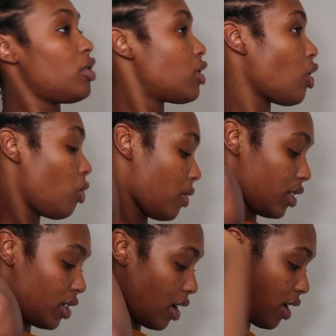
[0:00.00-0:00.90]
so
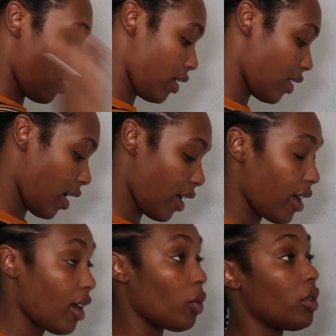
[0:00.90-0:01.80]
much hair that
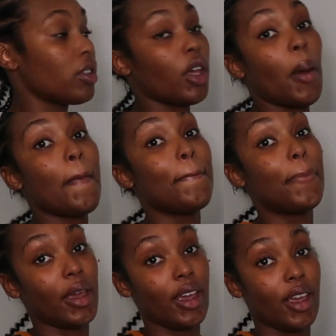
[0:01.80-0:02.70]
it was
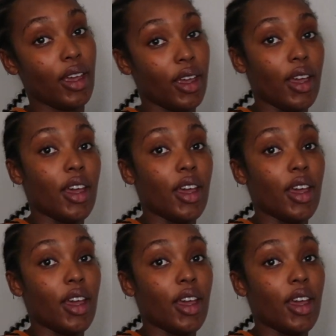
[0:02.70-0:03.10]
big,